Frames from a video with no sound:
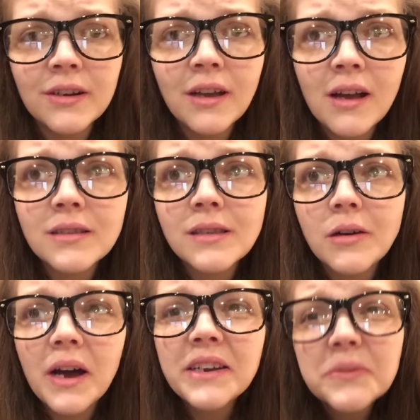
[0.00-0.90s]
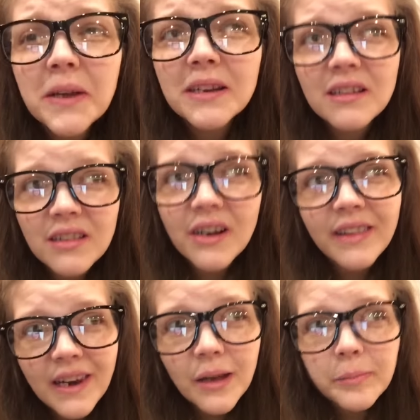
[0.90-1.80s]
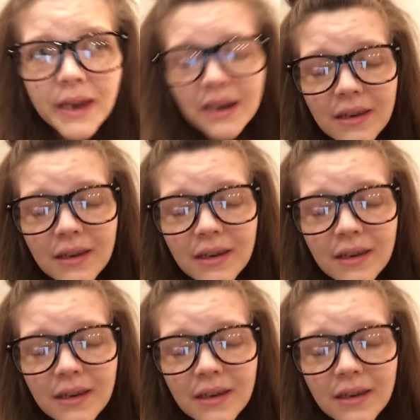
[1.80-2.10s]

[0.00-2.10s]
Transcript: or not. So I just wanted to clear that up.